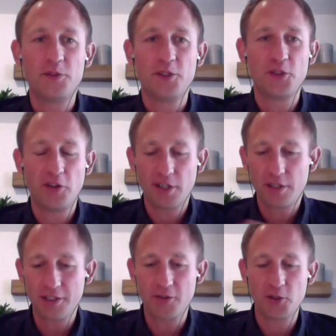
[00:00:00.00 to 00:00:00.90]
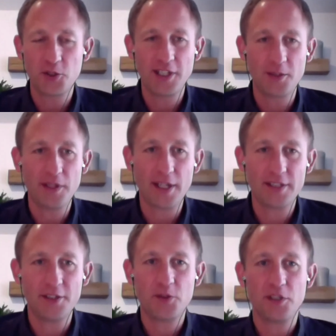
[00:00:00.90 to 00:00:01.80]
sorry, I cut across you a little bit there.
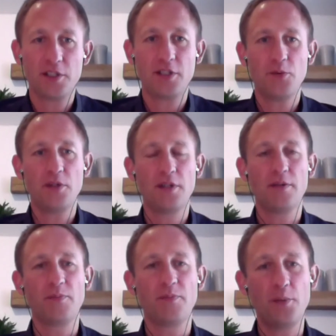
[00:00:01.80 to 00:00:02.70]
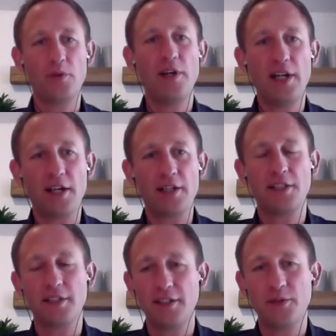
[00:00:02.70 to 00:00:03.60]
So you were
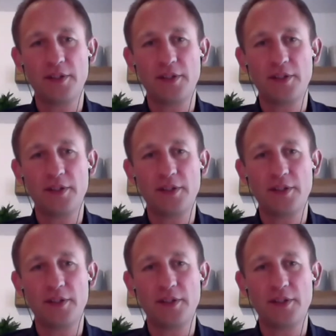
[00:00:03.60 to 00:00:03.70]
realizing you were